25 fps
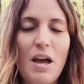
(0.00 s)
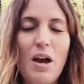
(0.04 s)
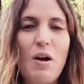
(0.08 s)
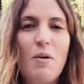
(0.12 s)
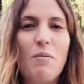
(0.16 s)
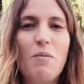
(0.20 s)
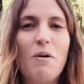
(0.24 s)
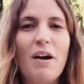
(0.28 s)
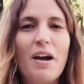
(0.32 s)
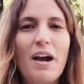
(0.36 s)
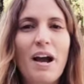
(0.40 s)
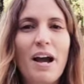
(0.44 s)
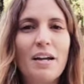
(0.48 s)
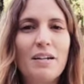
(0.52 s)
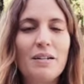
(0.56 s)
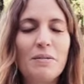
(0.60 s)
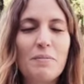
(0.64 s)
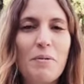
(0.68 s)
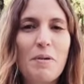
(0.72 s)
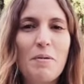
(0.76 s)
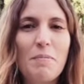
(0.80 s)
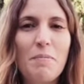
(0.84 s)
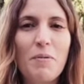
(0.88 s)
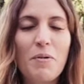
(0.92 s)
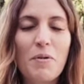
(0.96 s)
What kind of
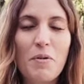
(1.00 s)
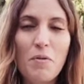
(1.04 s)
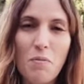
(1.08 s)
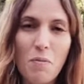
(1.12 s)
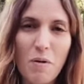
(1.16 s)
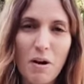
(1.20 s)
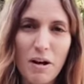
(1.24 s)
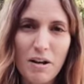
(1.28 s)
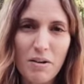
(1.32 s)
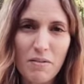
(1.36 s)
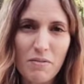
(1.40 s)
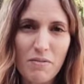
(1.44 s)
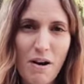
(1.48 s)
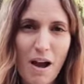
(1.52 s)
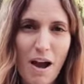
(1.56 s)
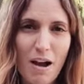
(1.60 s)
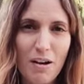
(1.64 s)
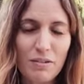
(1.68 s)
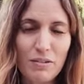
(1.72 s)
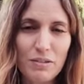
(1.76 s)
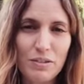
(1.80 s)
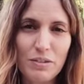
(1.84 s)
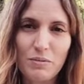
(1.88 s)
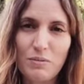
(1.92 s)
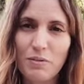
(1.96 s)
people you want
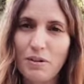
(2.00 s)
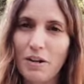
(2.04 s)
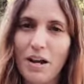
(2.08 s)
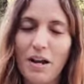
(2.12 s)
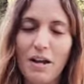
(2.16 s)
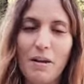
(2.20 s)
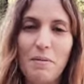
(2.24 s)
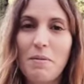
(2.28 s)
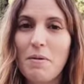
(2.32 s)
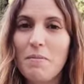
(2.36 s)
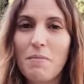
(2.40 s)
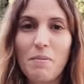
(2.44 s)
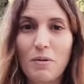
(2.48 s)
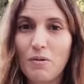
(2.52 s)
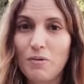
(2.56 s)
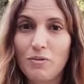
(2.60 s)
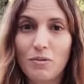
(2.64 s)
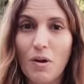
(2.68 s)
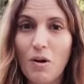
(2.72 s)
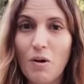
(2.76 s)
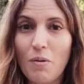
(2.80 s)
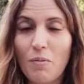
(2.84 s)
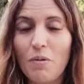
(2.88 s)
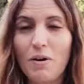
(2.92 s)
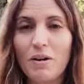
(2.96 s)
around you and what kind of people you
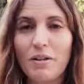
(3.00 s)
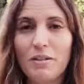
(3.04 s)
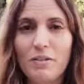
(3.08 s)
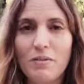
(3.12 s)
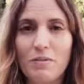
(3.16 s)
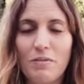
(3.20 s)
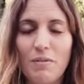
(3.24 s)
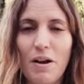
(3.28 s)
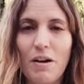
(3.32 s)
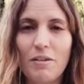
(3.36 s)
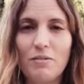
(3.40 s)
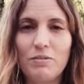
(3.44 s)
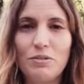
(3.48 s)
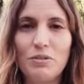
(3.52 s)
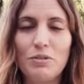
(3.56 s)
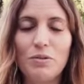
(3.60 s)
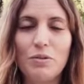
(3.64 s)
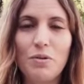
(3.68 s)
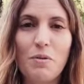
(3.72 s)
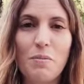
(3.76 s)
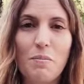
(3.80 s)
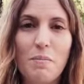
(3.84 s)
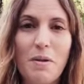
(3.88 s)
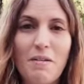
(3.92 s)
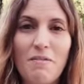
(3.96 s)
don't want around you.
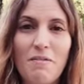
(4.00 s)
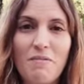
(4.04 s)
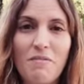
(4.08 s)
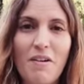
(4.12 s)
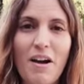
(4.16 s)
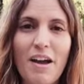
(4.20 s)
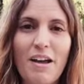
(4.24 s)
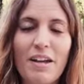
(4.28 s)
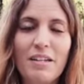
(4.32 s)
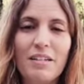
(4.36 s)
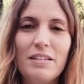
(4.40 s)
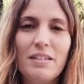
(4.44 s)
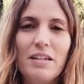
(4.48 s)
You may find